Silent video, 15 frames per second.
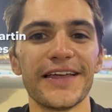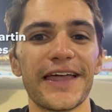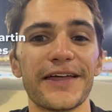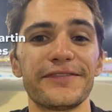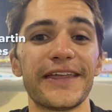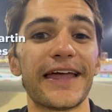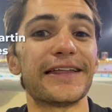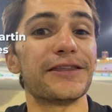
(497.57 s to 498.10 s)
if
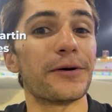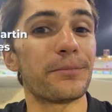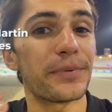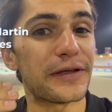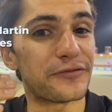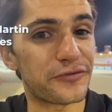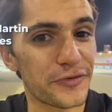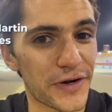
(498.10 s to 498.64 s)
they end up
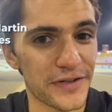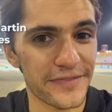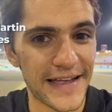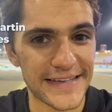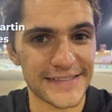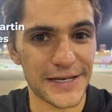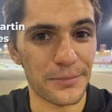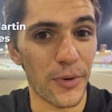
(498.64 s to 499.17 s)
in front of
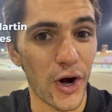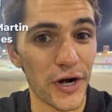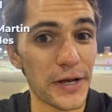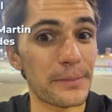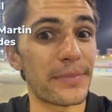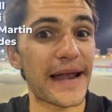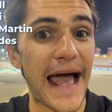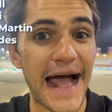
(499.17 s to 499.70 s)
Aston
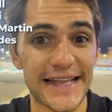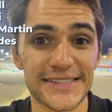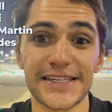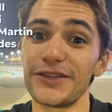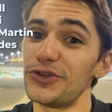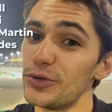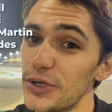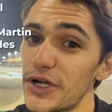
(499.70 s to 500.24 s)
Martin, but
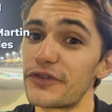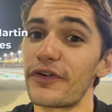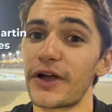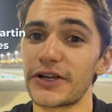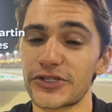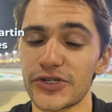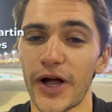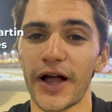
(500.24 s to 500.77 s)
Aston do look very
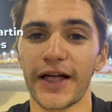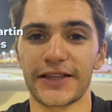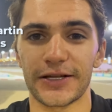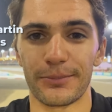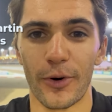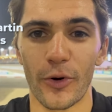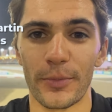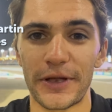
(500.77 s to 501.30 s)
strong at
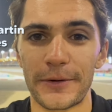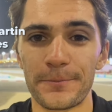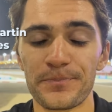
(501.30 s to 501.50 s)
the moment.